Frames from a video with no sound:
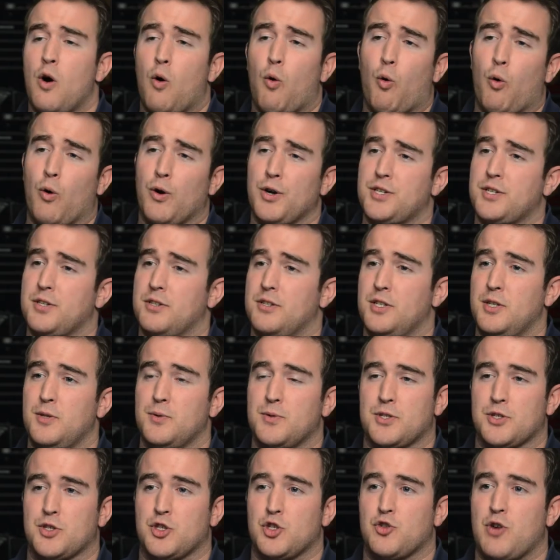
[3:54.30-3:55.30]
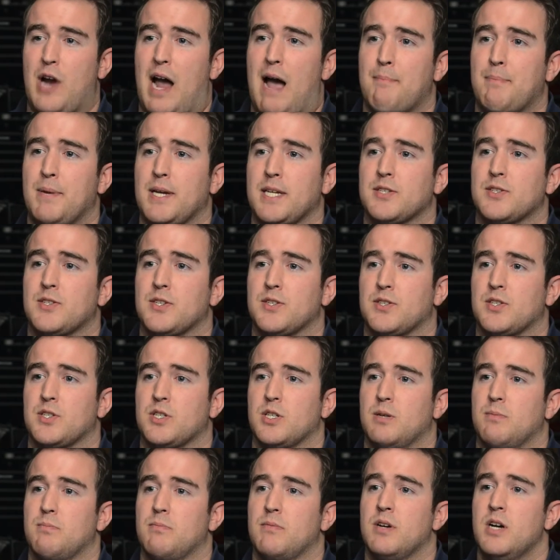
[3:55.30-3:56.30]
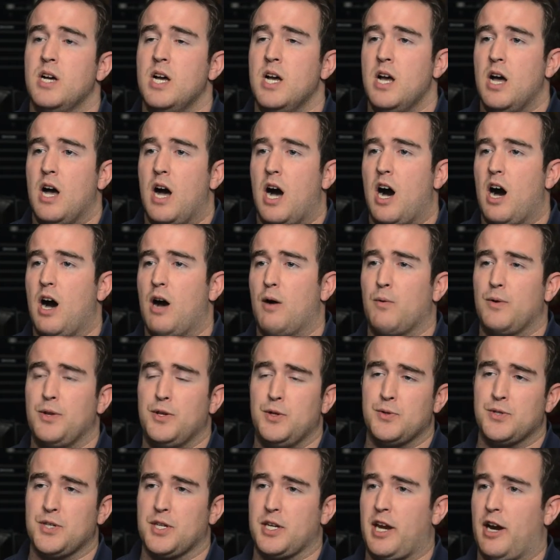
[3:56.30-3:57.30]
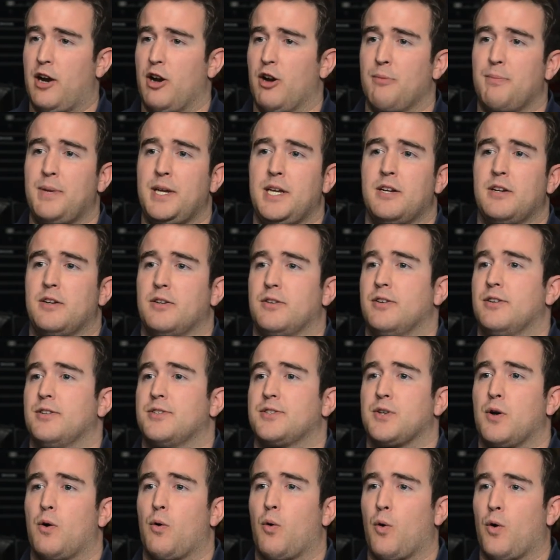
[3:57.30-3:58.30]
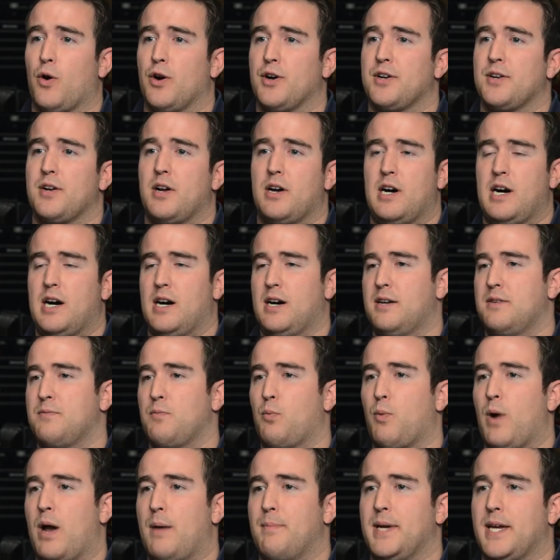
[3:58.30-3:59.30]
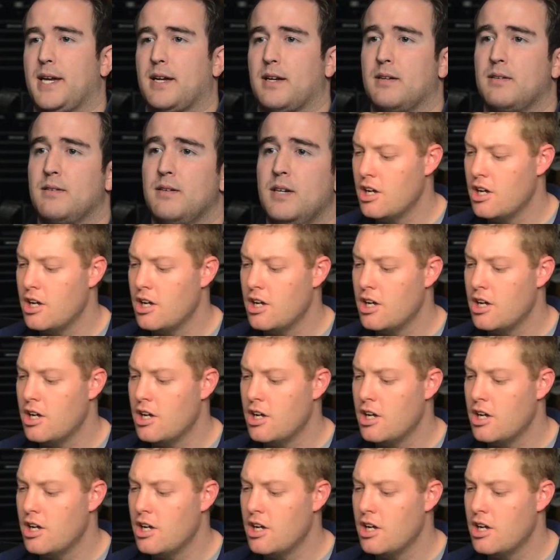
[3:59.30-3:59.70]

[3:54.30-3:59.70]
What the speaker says: or to use a strapping system using carabiners or webbing.